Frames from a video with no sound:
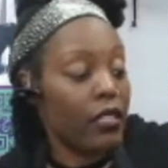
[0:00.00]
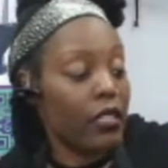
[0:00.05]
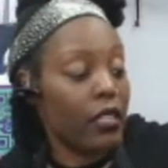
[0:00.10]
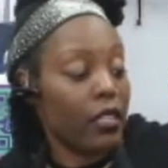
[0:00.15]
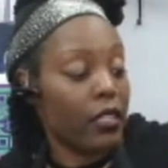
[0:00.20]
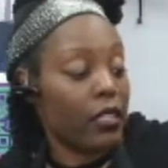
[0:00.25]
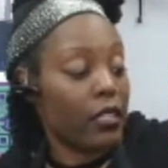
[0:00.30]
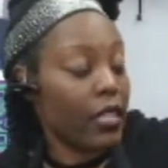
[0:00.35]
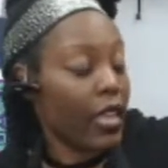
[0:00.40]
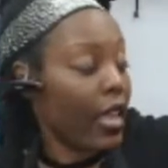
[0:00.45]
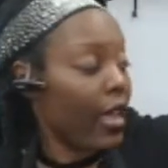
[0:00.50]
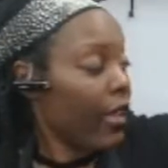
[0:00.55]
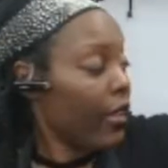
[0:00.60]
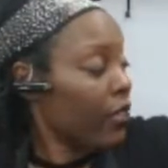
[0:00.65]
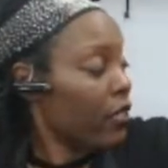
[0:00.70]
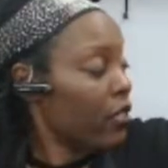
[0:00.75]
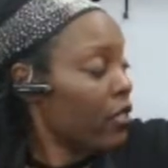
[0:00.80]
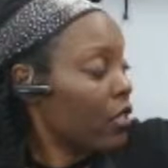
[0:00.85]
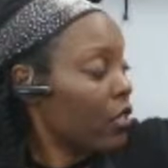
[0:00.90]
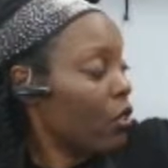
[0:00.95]
to
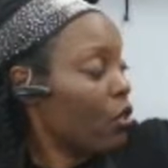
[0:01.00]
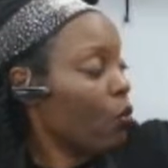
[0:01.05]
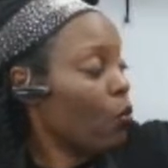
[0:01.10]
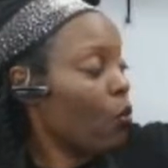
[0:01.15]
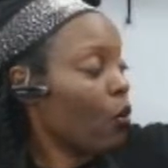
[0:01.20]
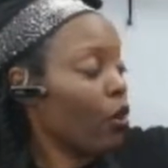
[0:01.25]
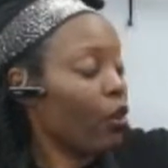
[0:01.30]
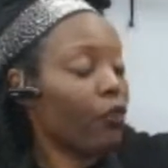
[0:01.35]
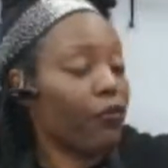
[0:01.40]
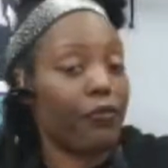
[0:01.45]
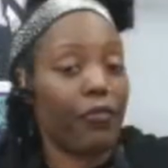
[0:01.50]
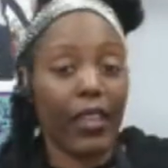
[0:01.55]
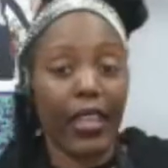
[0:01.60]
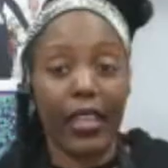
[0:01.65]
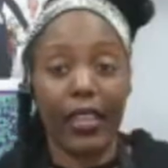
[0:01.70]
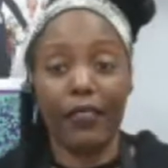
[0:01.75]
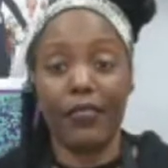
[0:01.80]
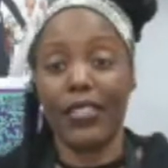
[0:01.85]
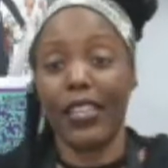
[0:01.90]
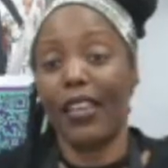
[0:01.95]
text the word
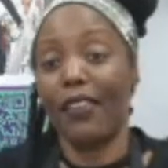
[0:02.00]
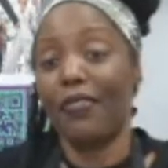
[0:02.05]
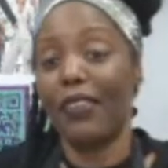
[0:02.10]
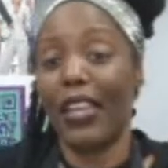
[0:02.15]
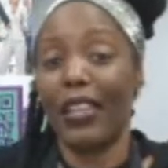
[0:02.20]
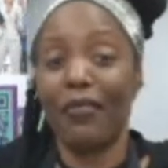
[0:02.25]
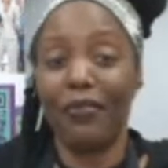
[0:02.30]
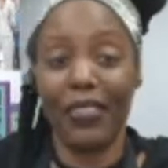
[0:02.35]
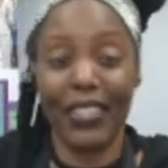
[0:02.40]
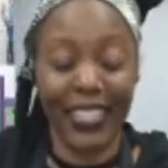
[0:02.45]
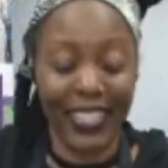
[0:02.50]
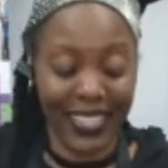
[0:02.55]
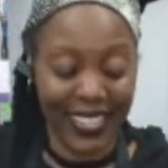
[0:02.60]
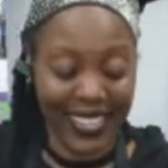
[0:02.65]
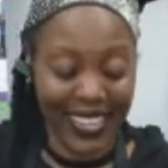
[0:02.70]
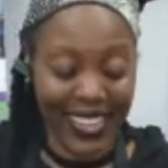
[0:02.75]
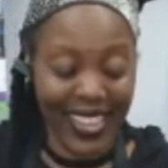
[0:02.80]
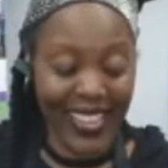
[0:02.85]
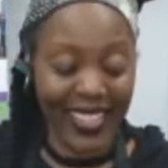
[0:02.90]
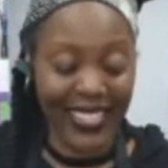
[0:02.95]
FAVES,
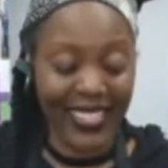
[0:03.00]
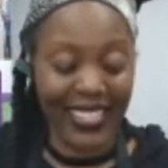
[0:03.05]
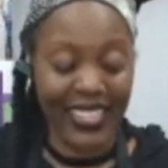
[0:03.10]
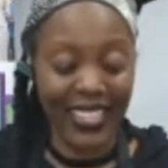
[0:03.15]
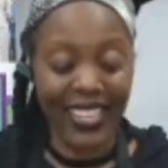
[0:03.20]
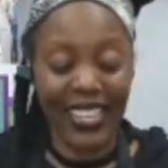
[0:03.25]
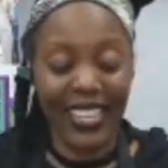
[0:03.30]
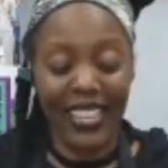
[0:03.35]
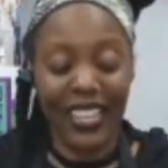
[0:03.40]
FAVES,